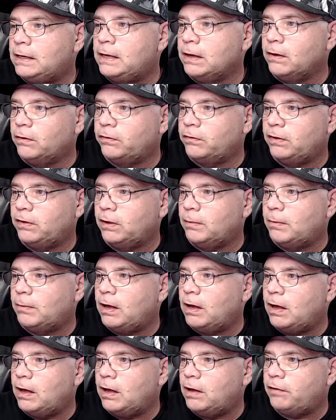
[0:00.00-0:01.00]
kills them
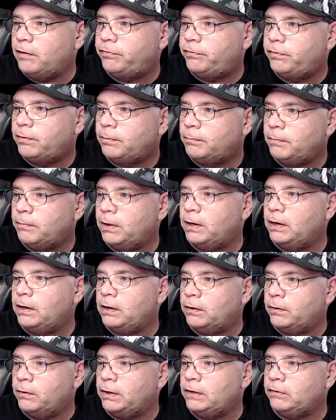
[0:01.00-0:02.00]
off, but
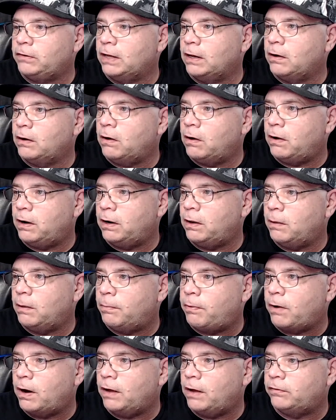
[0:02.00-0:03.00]
you know, he's getting hurt in the
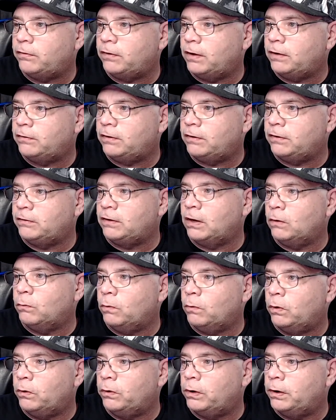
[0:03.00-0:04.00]
process. He's
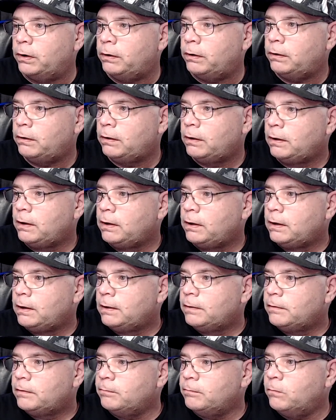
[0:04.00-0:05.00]
getting wounded
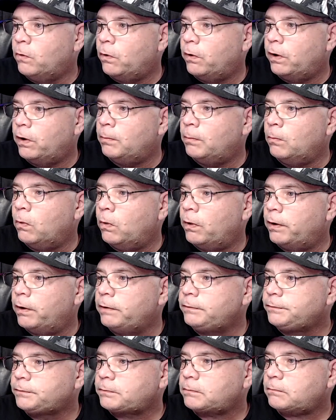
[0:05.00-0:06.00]
more and
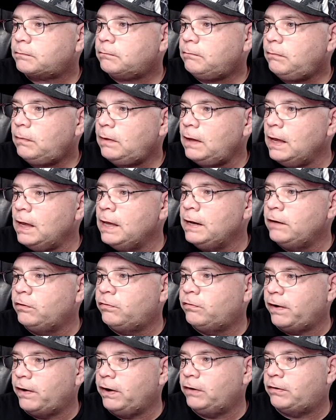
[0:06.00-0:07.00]
more. And
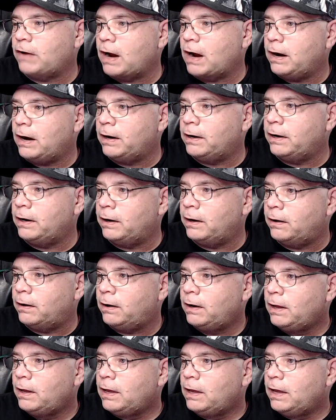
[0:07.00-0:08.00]
he's very tired
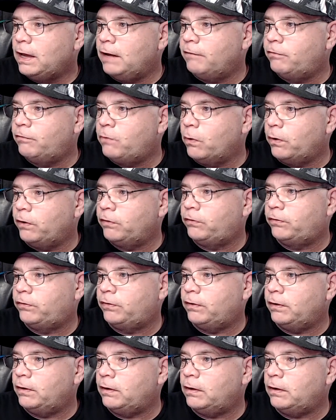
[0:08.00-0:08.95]
here. And of course,